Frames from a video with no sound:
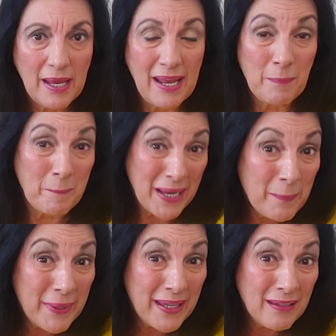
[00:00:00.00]
and
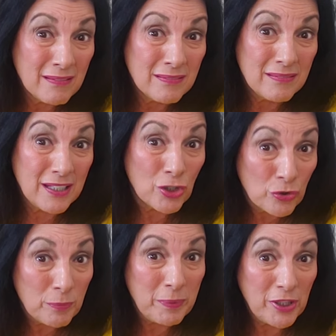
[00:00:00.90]
maybe it
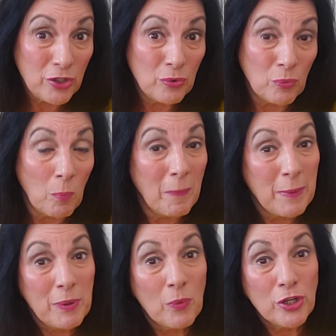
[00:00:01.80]
could be you.
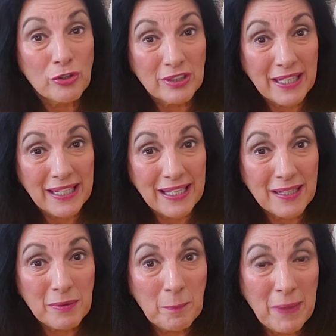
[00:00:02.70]
Maybe what you're letting
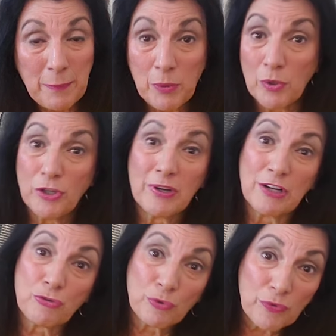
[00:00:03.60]
in, maybe what you're not
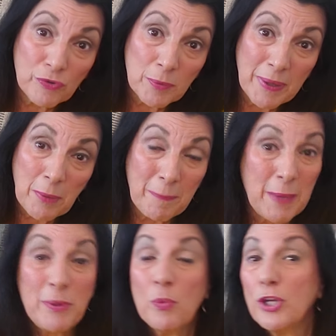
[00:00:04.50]
truthful about,
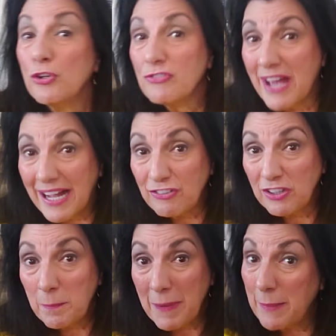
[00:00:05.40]
maybe what you're
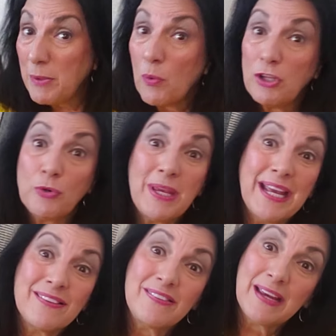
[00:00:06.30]
dodging, maybe what you
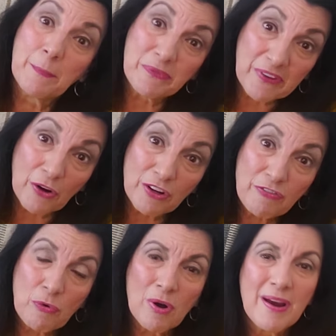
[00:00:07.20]
can't say I'm sorry
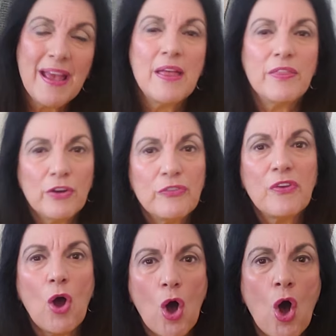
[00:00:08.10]
for.
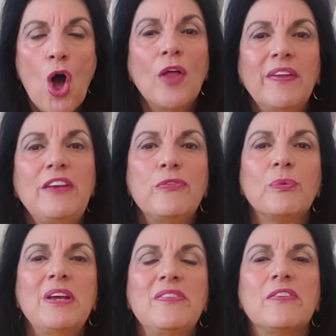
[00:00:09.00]
There's all these
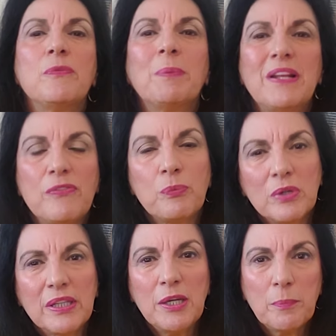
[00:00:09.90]
reasons, but it's
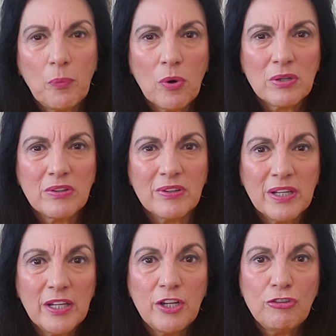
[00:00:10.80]
really important
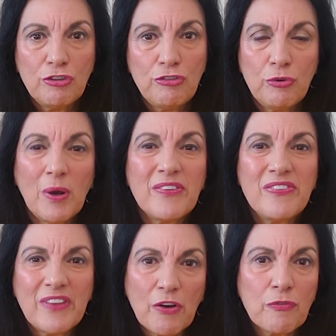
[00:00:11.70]
to do a
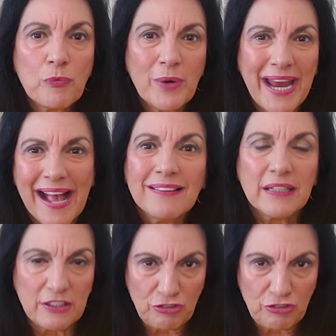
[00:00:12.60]
self-reality